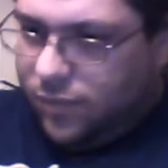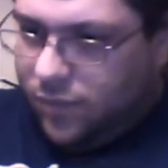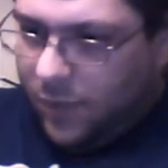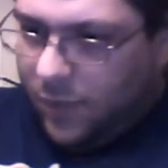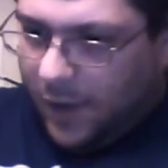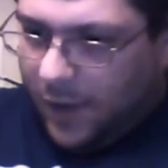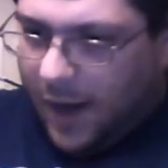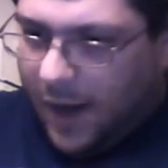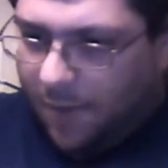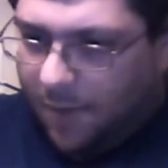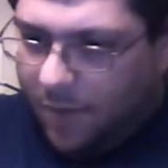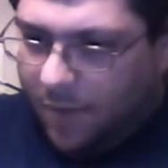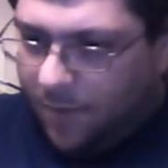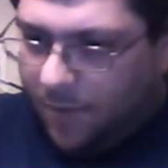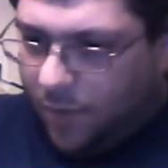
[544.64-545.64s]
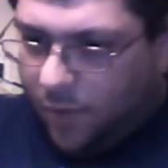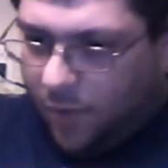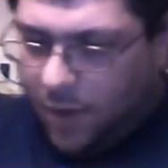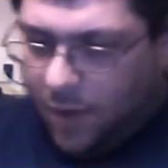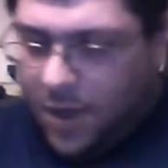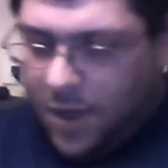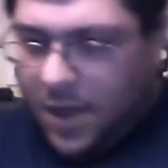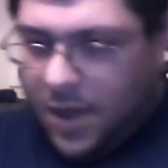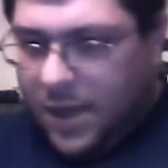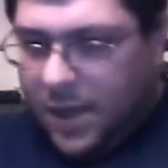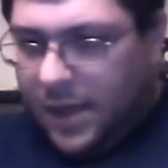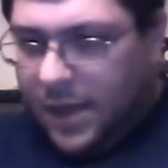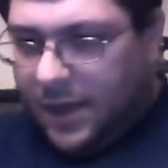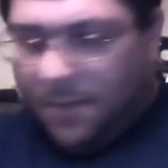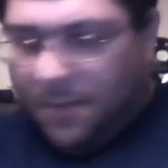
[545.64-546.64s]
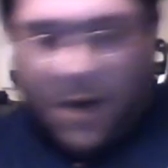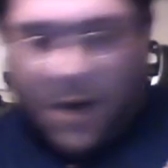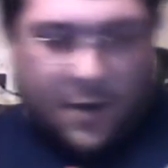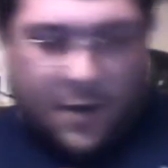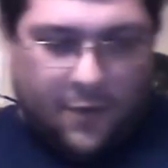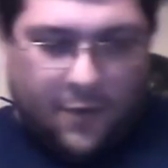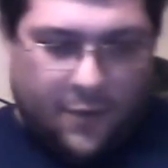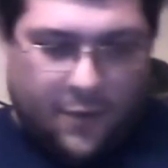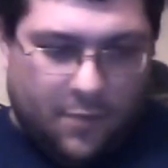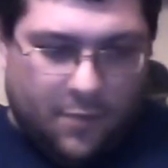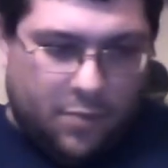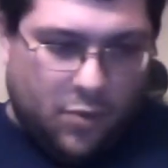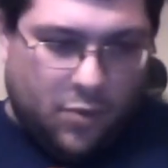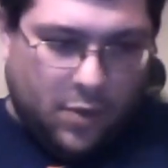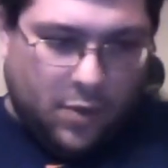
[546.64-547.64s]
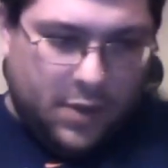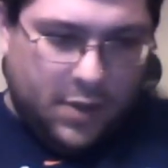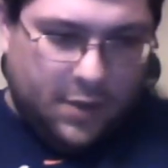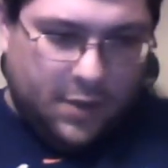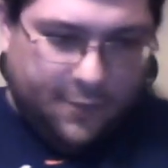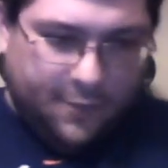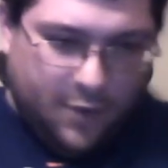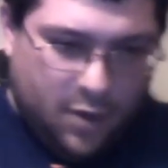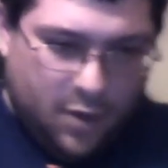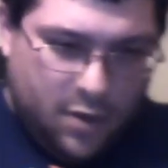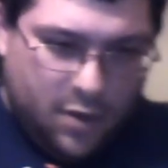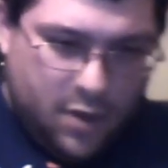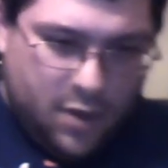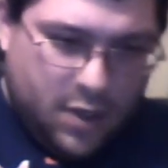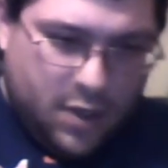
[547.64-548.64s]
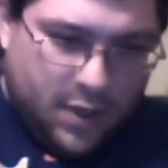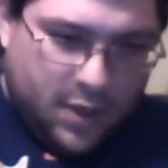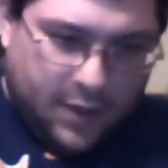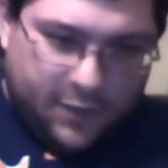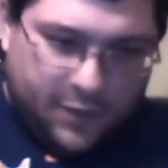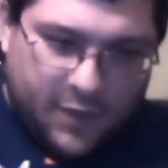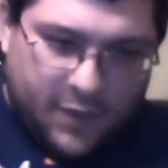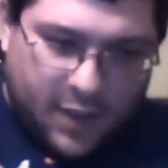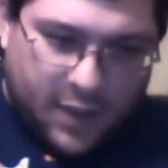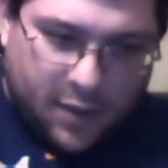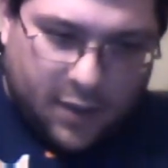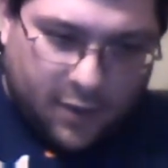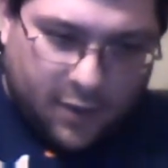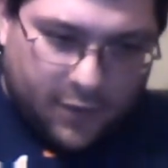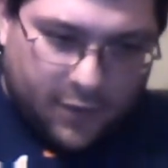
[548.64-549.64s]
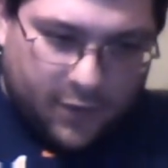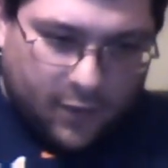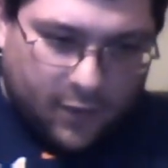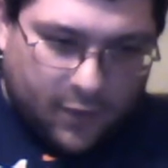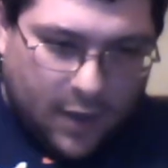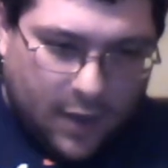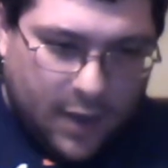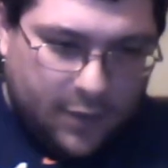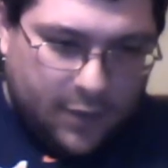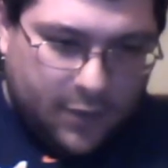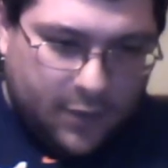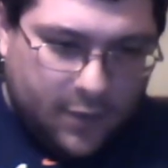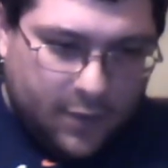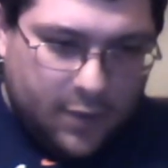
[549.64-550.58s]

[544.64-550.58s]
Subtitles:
or an output port and a microphone port in the front, an SD card slot,